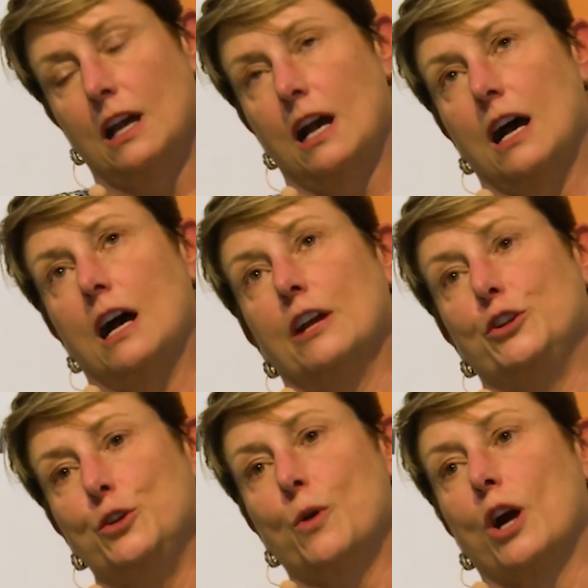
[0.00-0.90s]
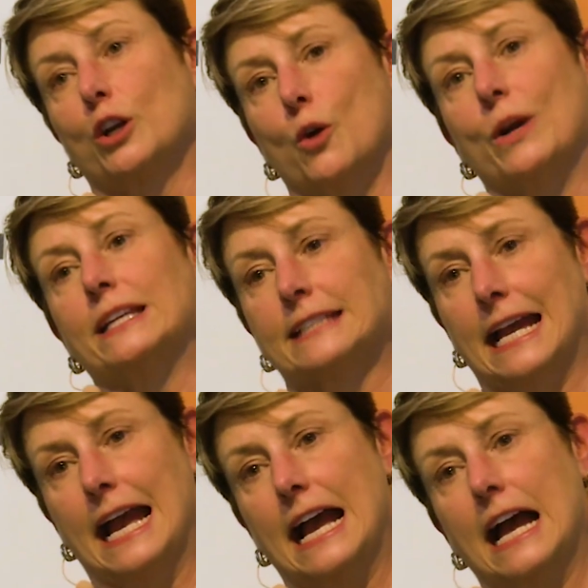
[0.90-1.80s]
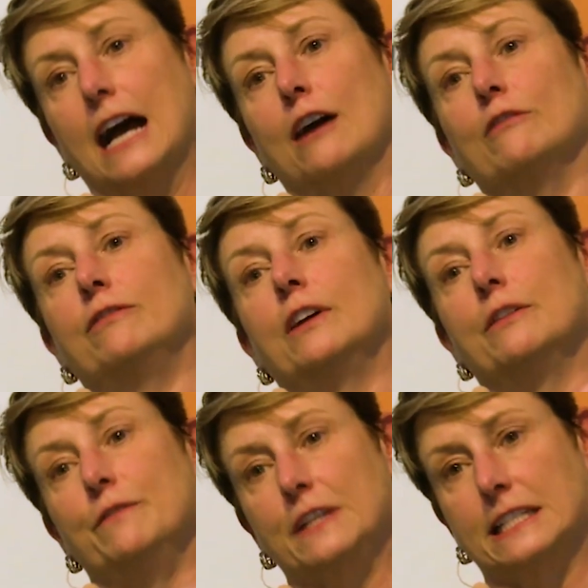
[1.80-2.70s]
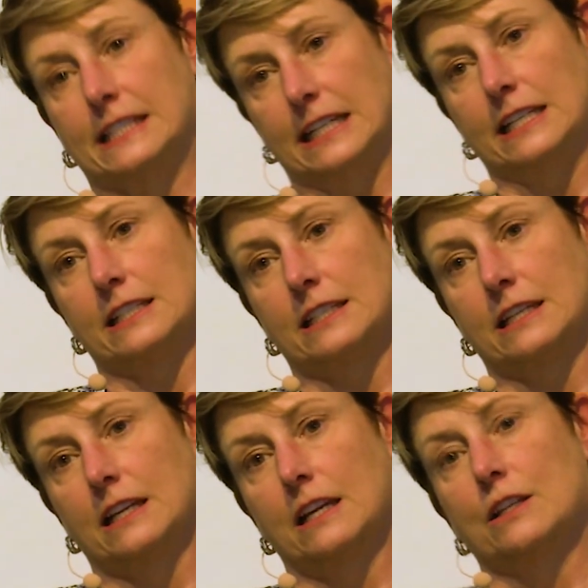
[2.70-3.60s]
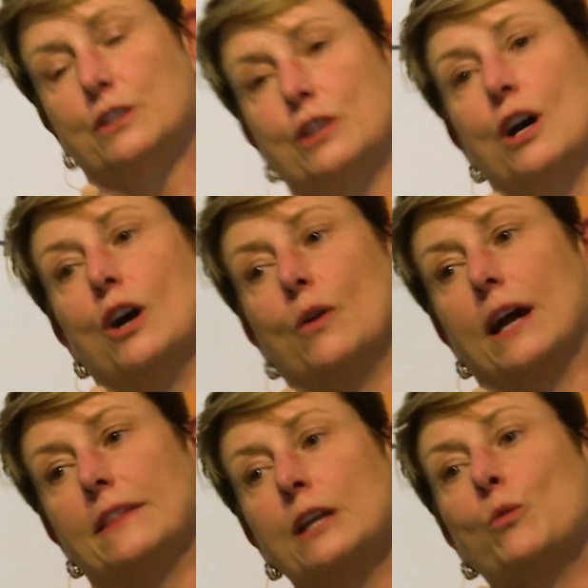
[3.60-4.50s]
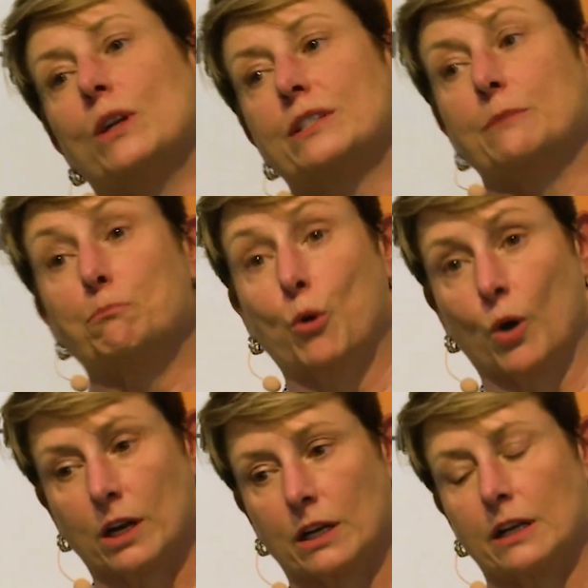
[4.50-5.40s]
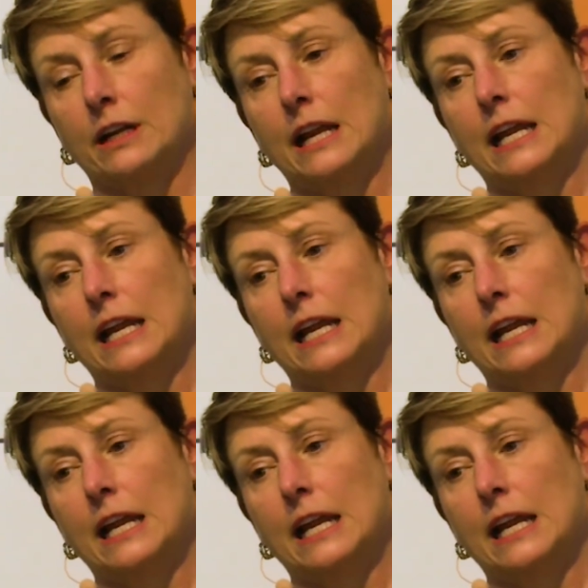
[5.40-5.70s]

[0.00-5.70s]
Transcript: uh, you are going to have VCs. So I think what's important